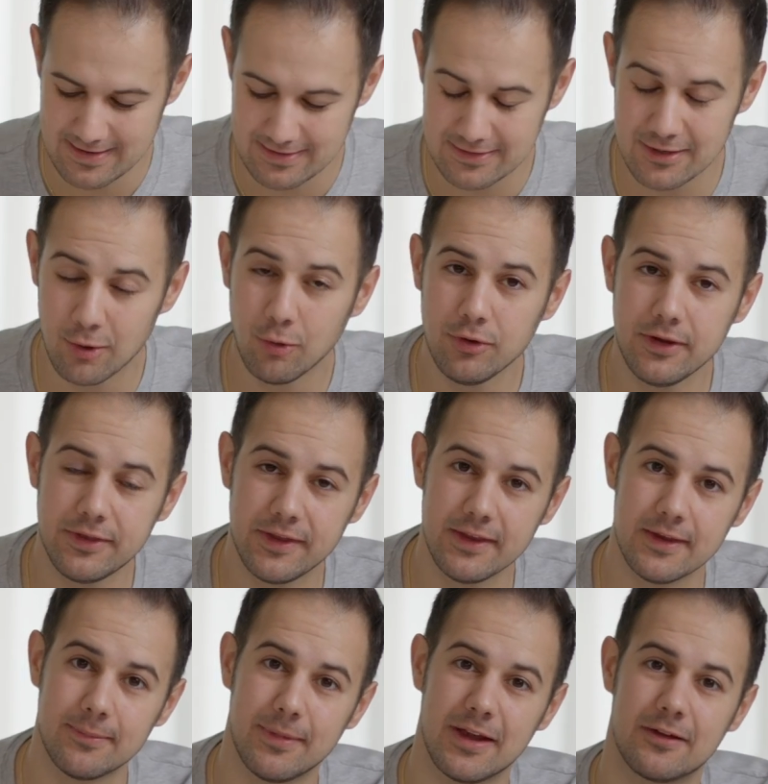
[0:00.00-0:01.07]
The only thing
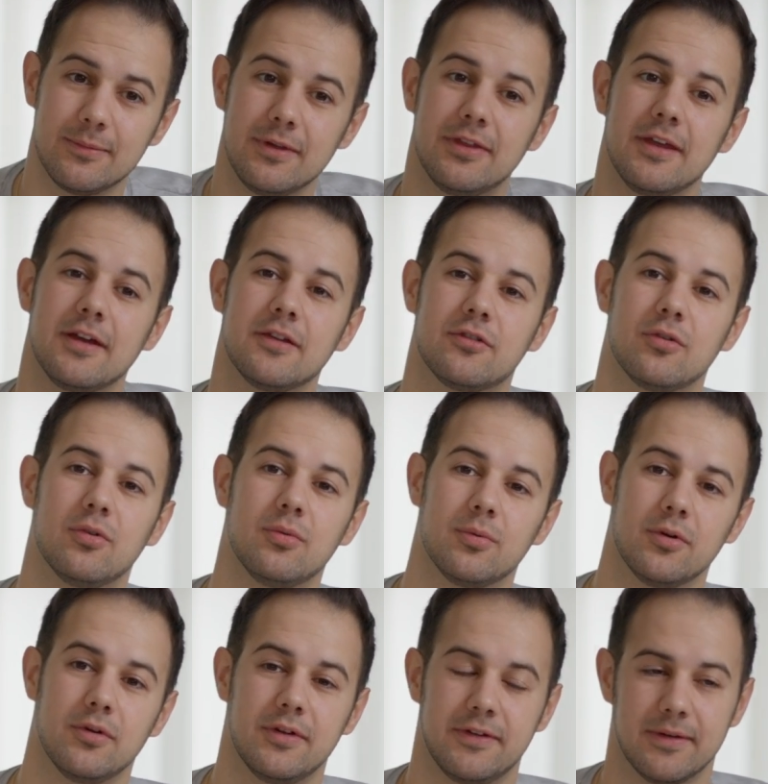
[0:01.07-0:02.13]
that makes me think it's Old
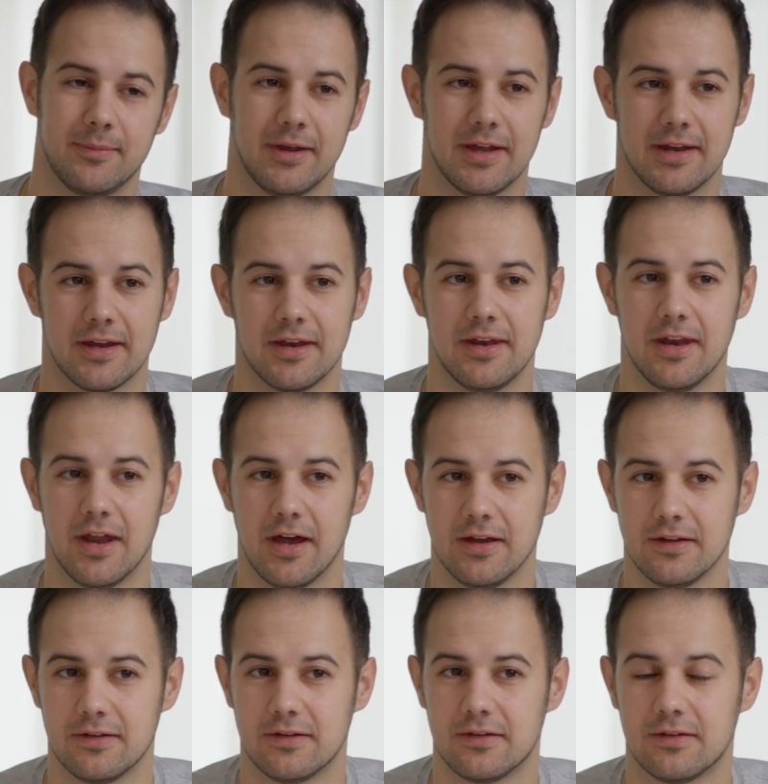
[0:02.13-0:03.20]
World is I'm getting a
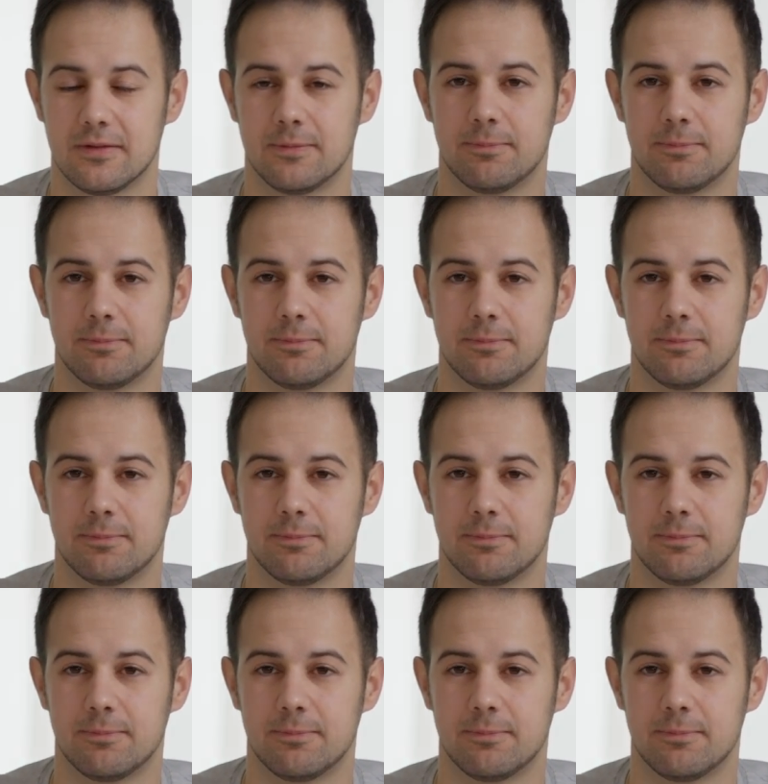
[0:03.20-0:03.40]
nice